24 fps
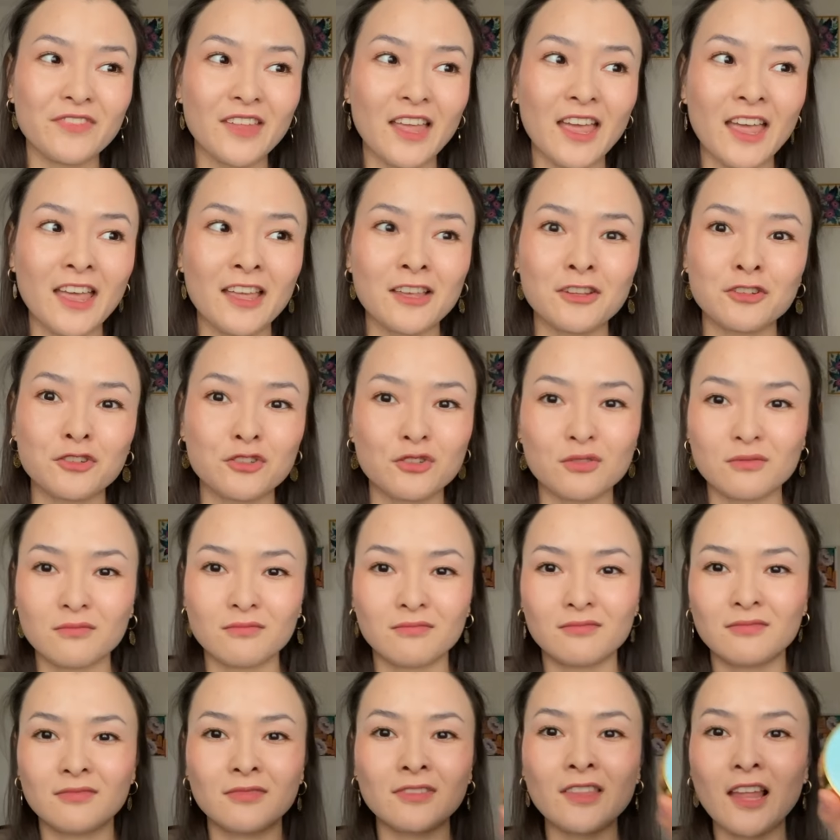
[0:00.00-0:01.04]
And
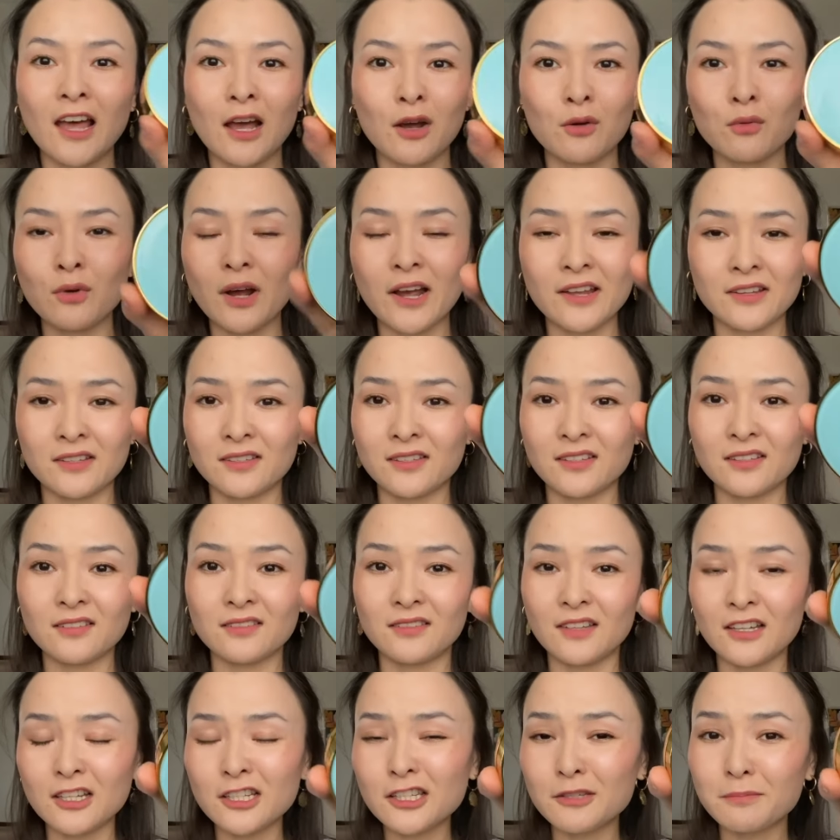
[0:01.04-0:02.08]
now I see
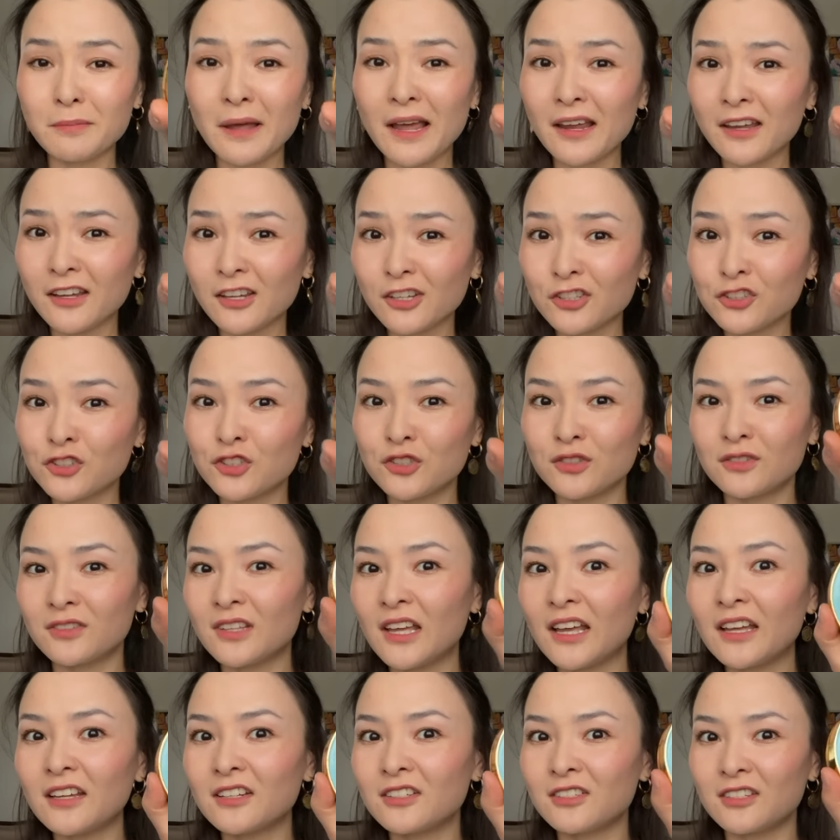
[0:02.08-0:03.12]
this package
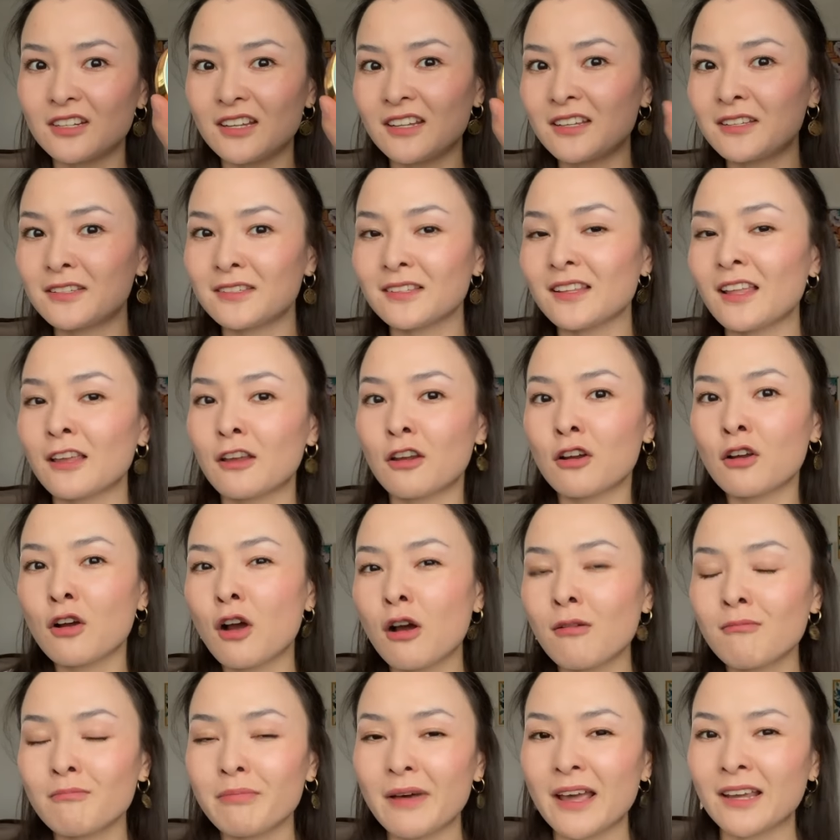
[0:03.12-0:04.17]
that is like
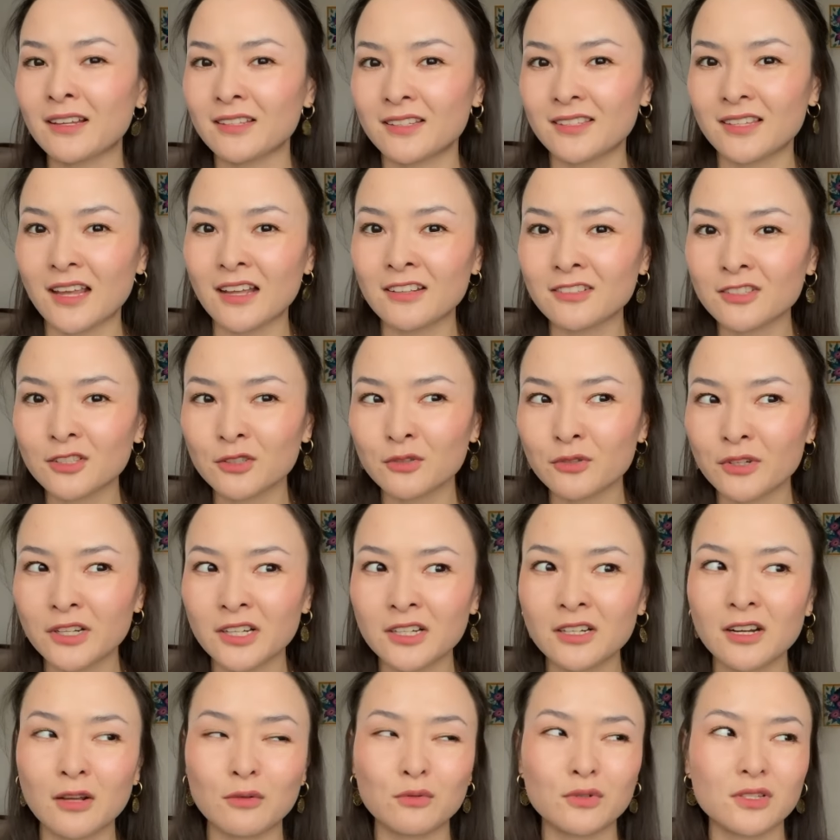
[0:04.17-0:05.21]
compact
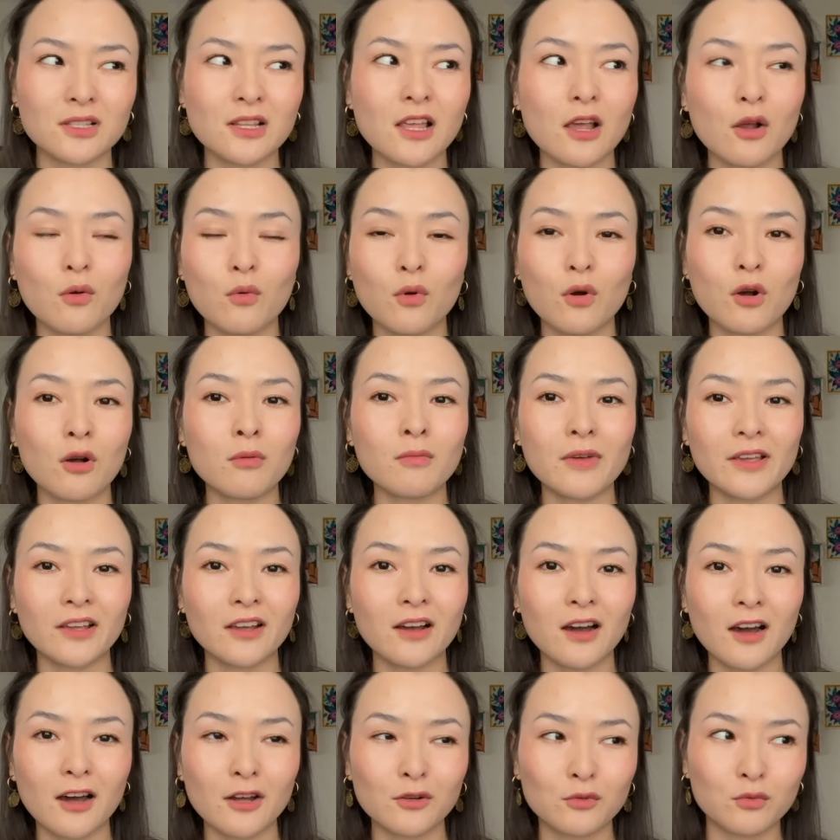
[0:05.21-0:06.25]
sunscreen. I was like, oh my
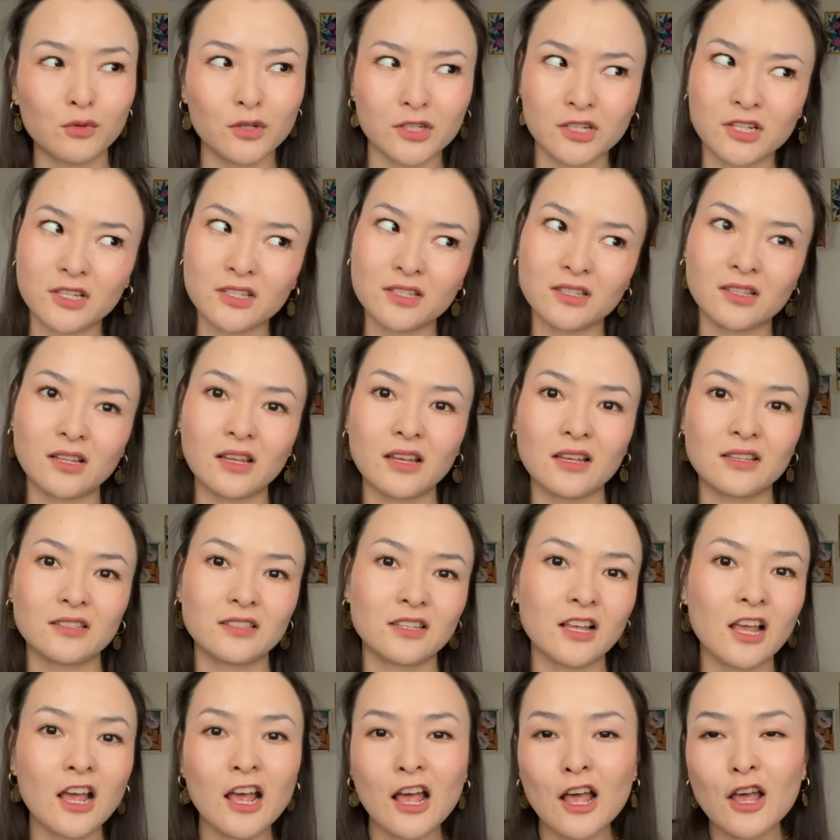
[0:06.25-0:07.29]
god, what is this?
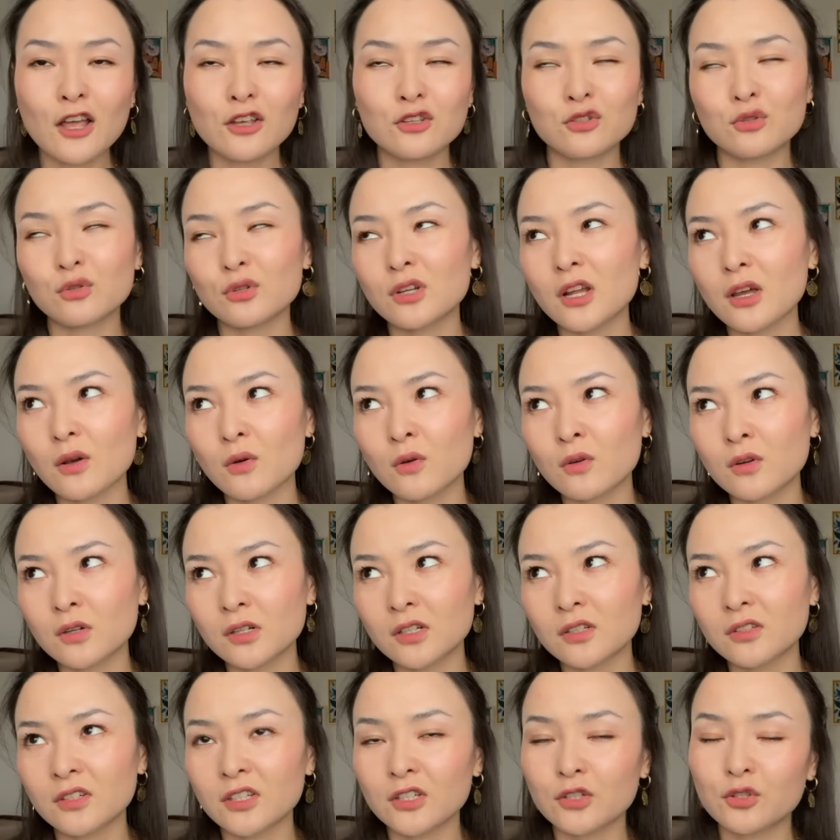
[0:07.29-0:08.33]
Should I
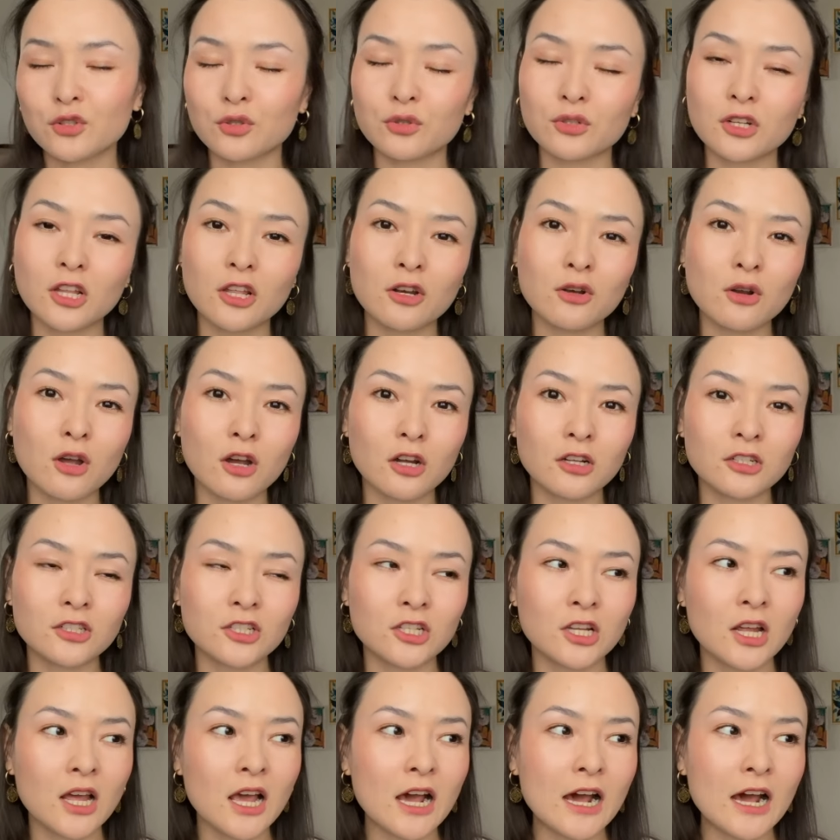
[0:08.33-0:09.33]
order it? Should I not?